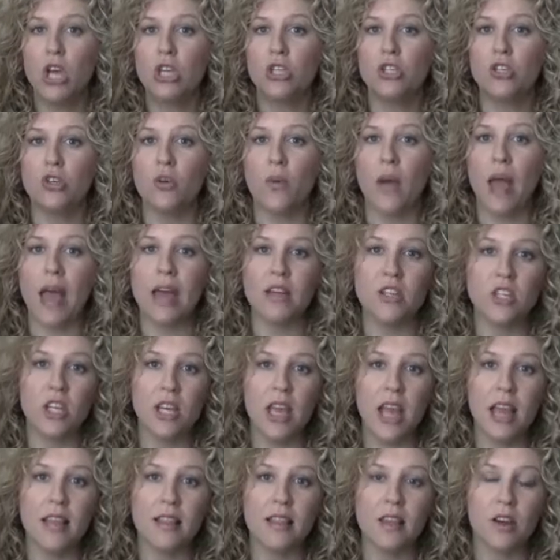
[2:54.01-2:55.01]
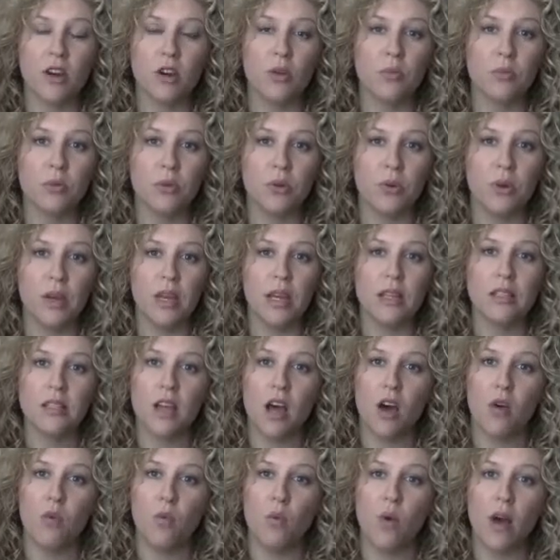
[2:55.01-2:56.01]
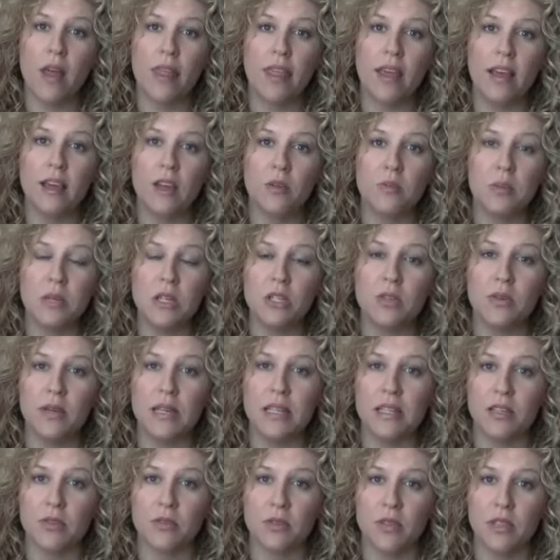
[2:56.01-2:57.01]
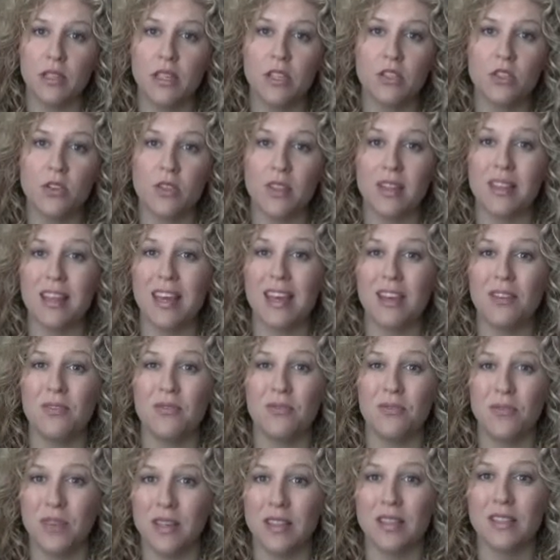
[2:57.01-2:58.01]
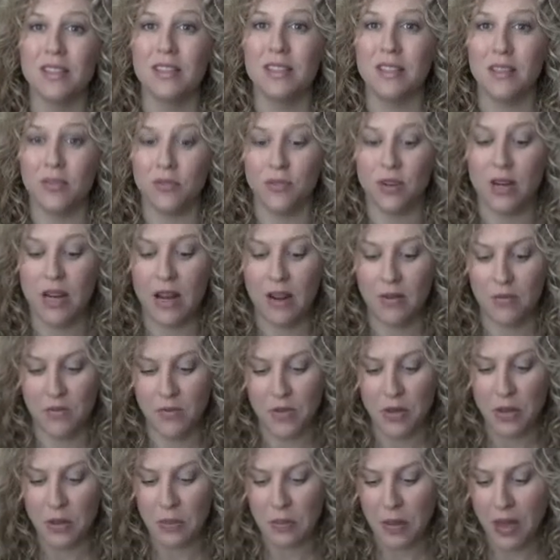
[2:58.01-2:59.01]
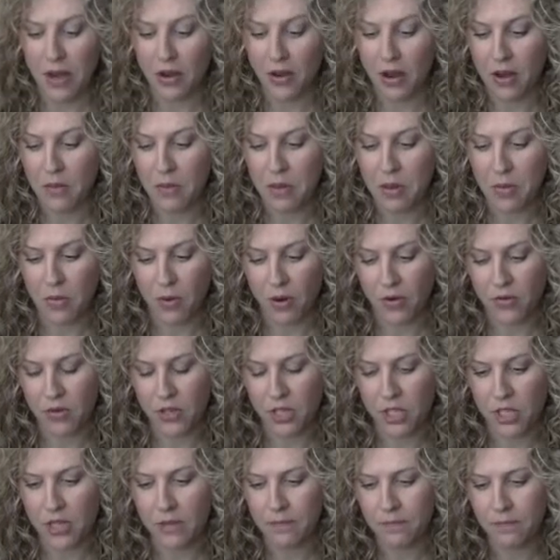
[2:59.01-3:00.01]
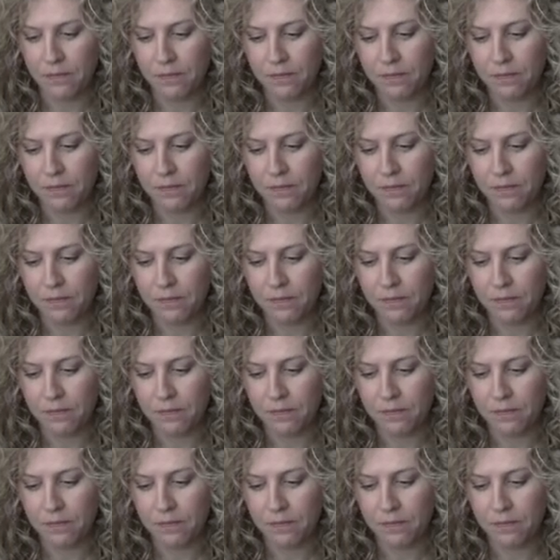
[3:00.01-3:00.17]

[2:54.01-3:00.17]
to educate their employees on what they could be doing differently so that they could feel different and feel better and be more efficient.